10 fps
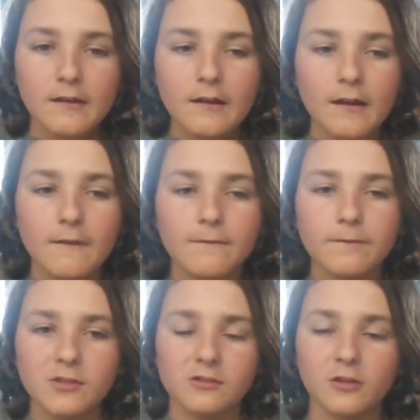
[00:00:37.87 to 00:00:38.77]

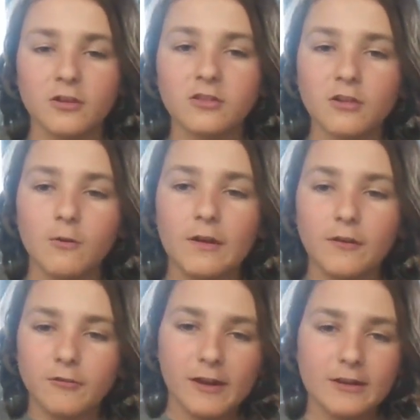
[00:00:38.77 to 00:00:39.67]
of sharks
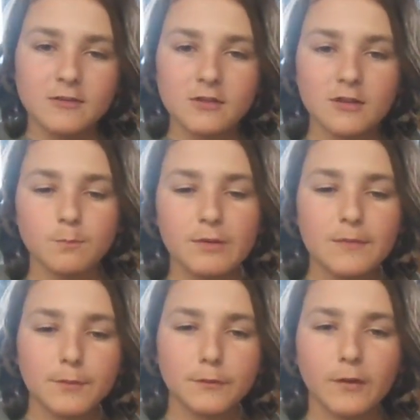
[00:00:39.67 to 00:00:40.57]
going crazy and
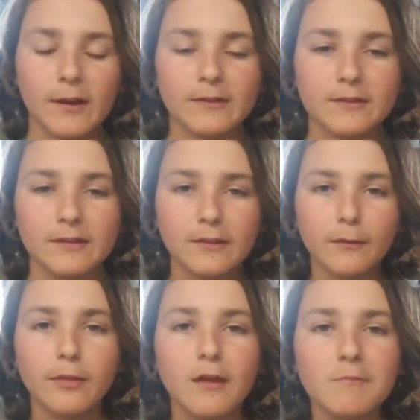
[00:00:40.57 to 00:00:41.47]
people trying to
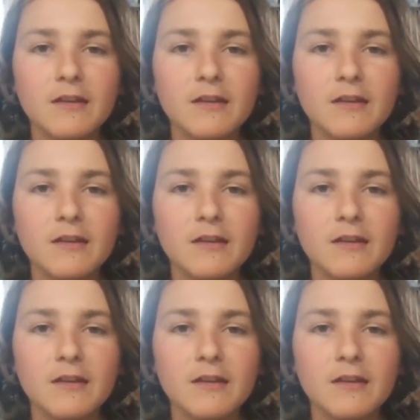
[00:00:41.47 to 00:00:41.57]
kill them.